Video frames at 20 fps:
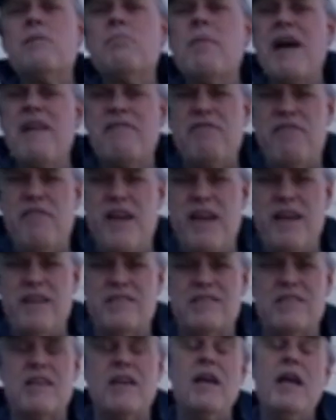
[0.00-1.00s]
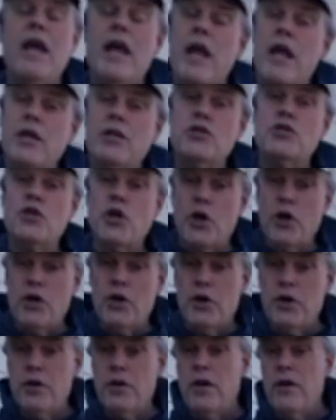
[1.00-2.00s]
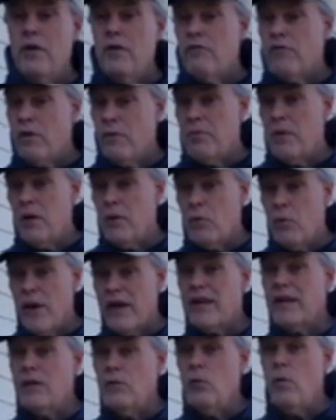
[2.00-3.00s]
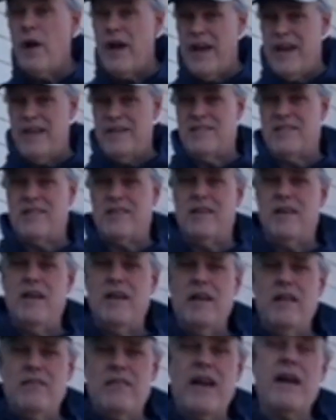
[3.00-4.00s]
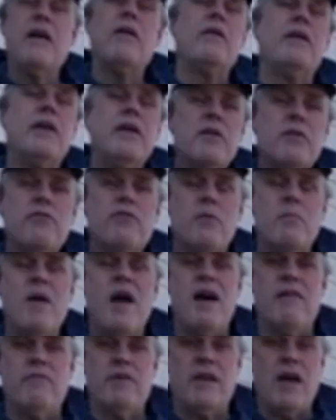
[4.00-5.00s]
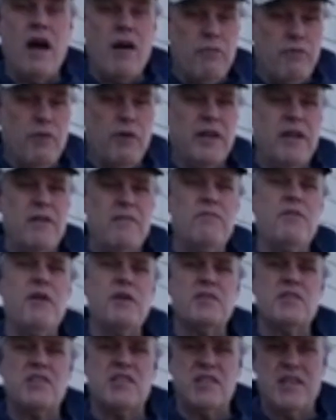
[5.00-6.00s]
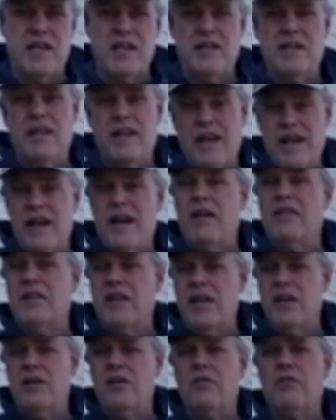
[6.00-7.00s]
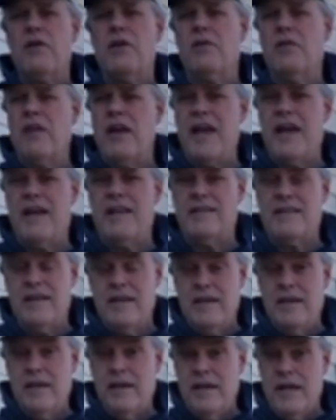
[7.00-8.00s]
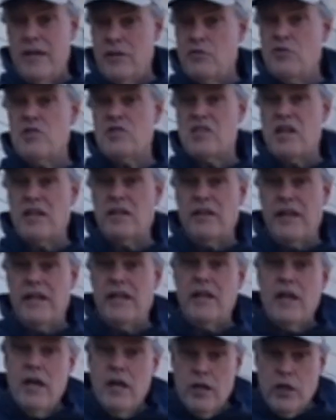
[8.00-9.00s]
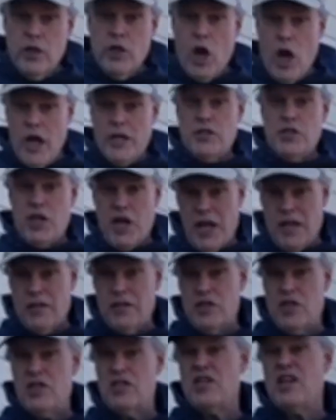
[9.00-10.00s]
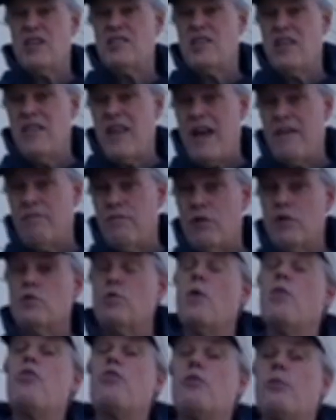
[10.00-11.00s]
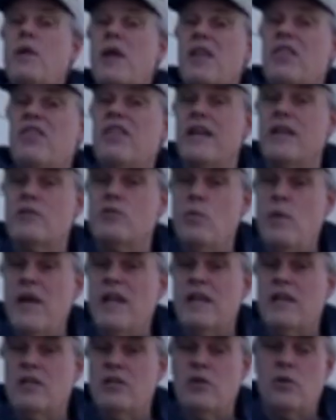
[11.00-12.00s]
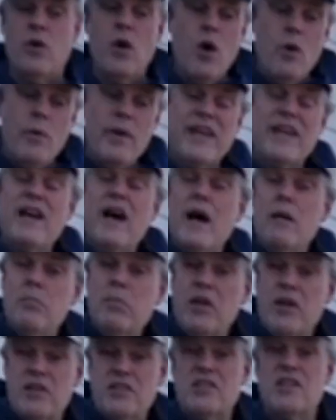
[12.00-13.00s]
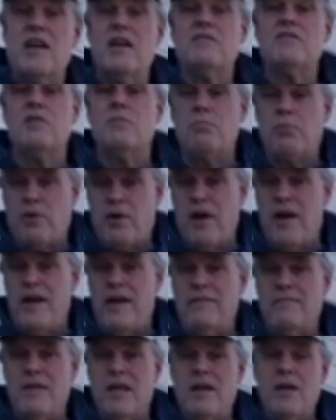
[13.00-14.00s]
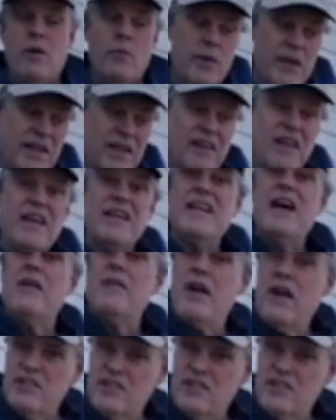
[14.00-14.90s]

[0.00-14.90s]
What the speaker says: my face and turn from their wicked ways, then I'll hear from heaven, I'll forgive their sin, and I'll heal their land. Interestingly, God challenges us in that verse with three things we can do. We can humble ourselves and pray. We can lay down our